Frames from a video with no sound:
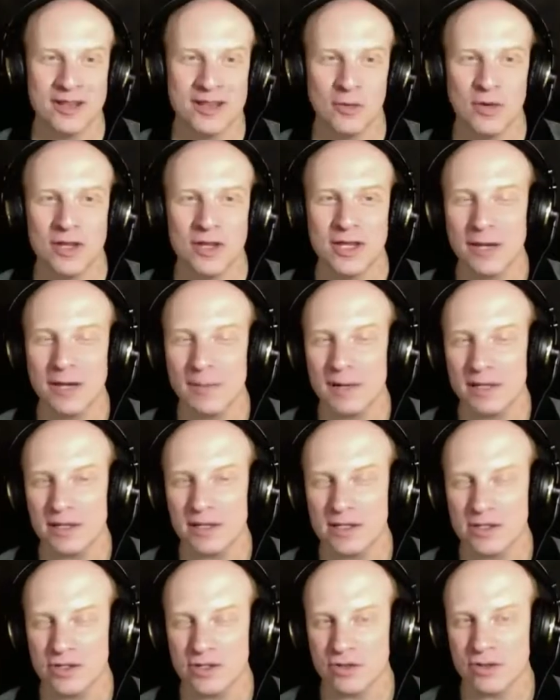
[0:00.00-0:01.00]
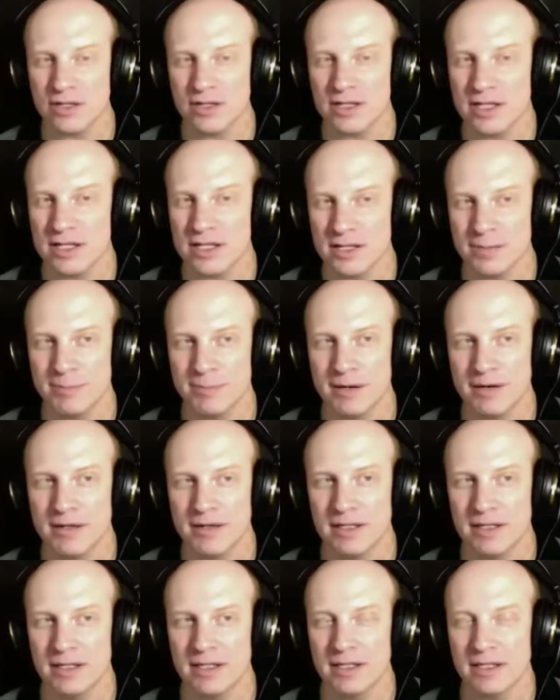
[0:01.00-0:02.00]
the one thing about this story, they did bury
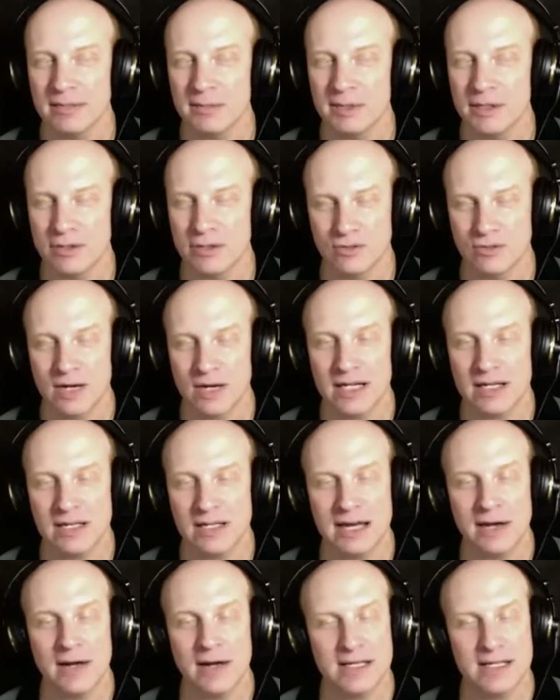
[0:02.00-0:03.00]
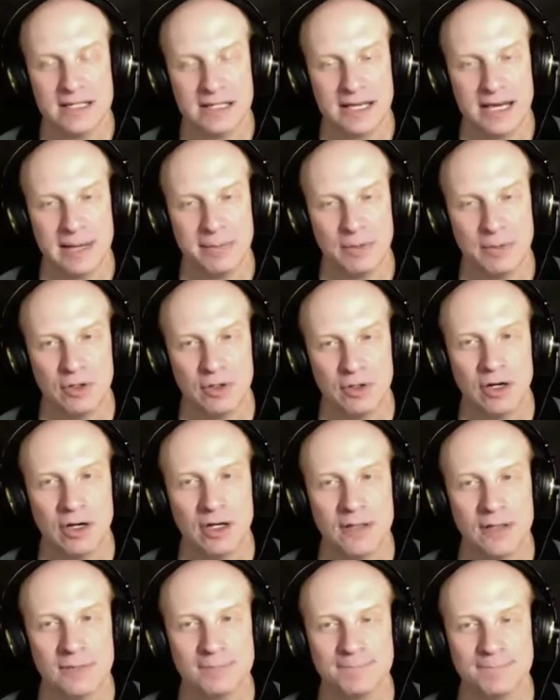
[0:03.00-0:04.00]
the lead because Reddit now has a capital
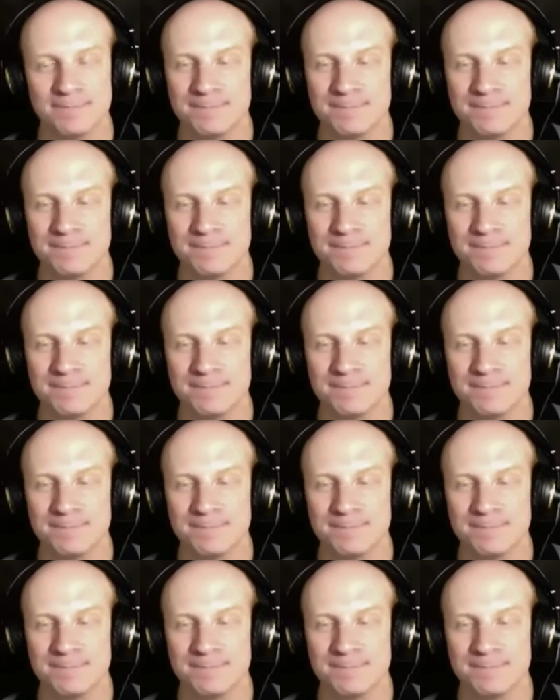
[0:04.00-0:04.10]
R.